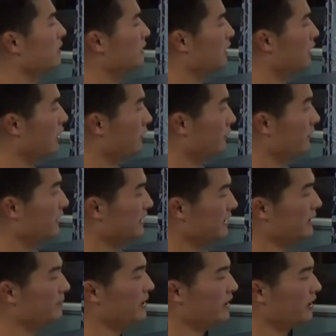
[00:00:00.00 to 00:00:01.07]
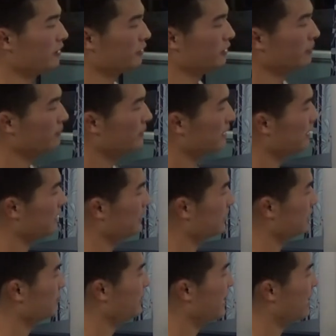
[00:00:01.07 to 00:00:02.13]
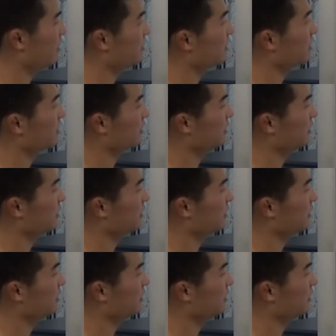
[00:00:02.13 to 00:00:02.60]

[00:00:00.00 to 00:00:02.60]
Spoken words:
of this amino group is about